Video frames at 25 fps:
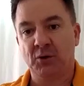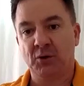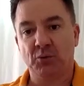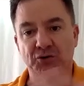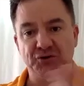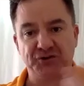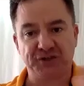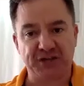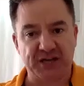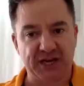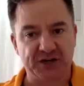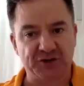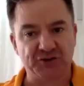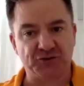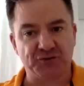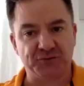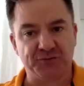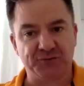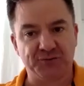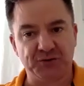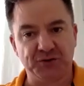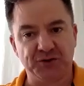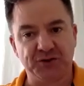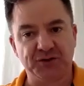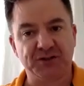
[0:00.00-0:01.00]
whereas
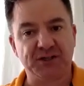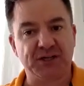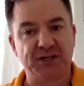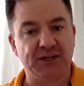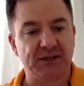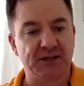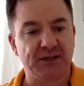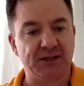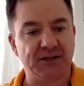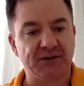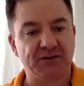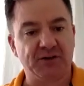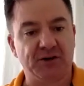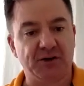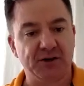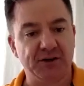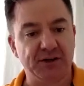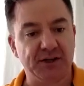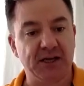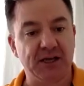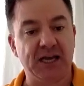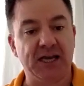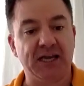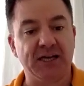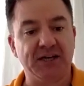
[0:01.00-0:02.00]
extroverts get their time,
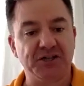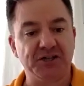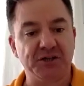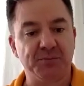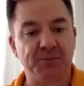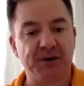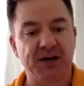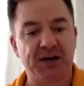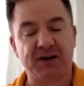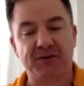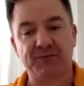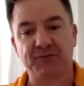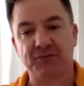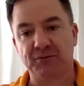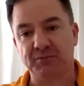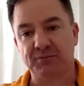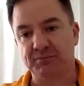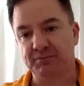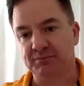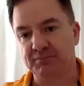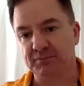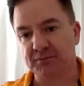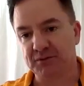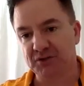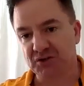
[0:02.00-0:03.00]
their energy back
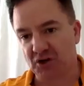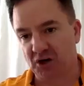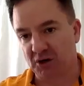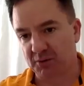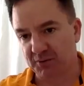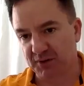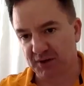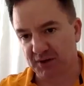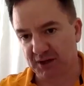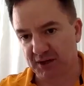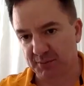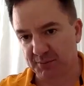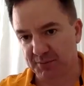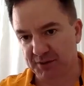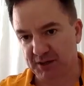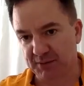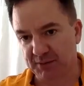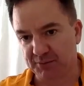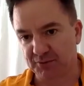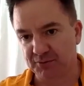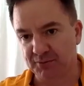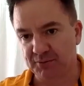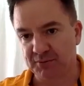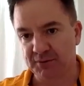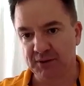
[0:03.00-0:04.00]
from time with other
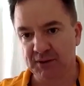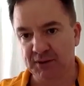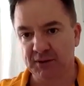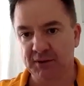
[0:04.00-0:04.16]
people.